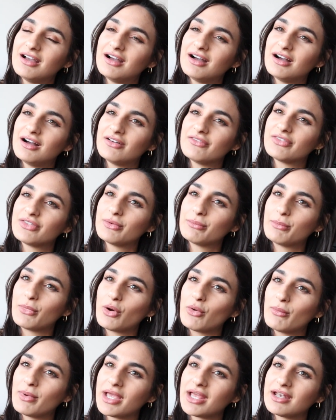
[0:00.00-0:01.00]
of the
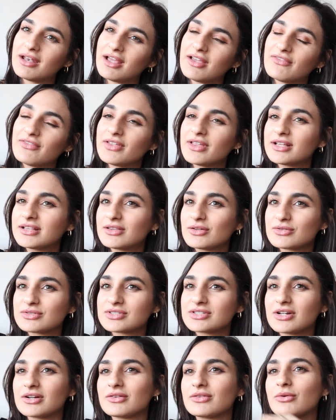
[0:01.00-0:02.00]
moment. I feel like
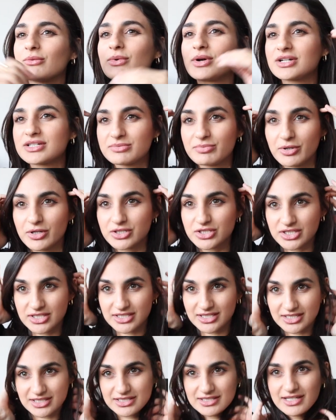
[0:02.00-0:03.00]
those are the worst
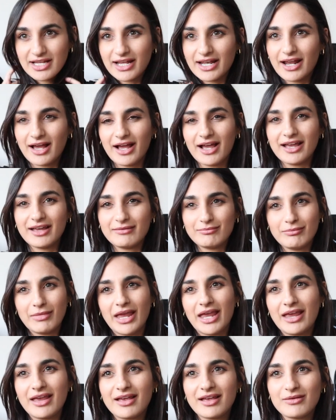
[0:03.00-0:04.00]
purchases that I
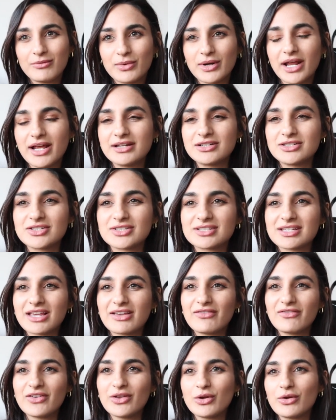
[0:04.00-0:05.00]
make, when I just
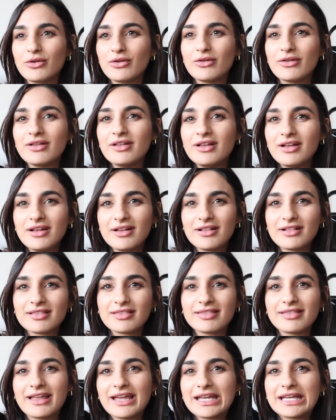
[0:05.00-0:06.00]
like feel
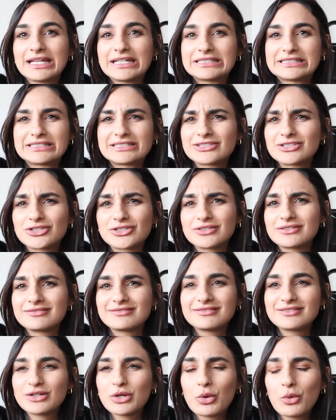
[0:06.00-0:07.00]
like it's
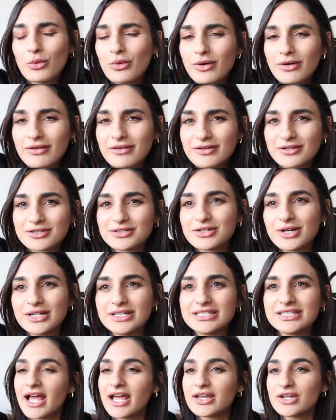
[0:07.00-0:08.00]
cool or
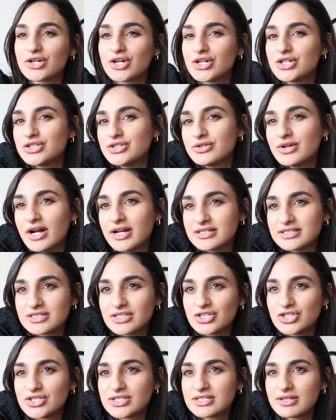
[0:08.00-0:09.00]
trendy. I encourage you guys
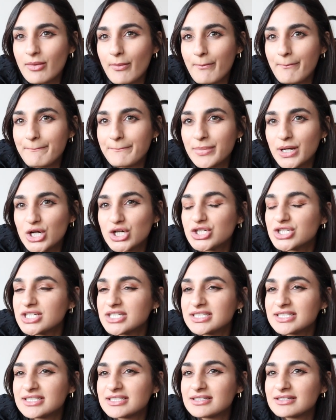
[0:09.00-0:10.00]
to just
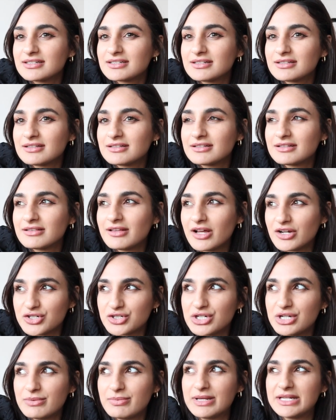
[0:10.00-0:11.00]
purchase
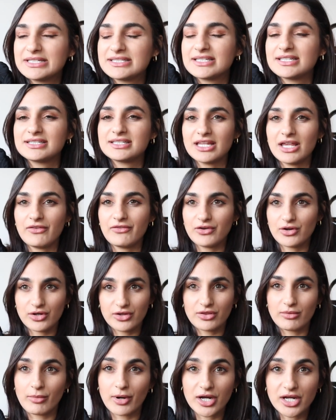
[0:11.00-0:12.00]
luxury pieces if you're
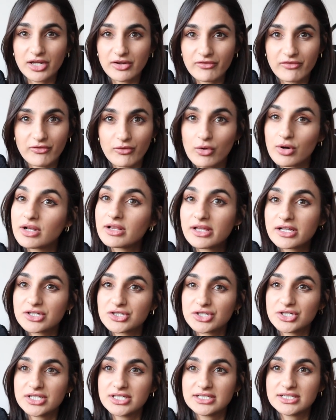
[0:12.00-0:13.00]
in the market for a
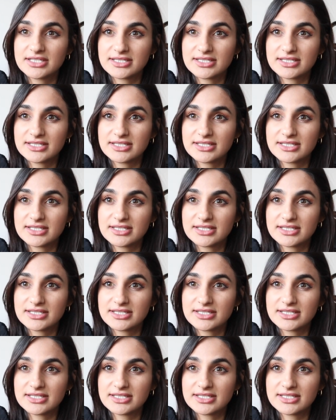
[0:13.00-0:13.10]
luxury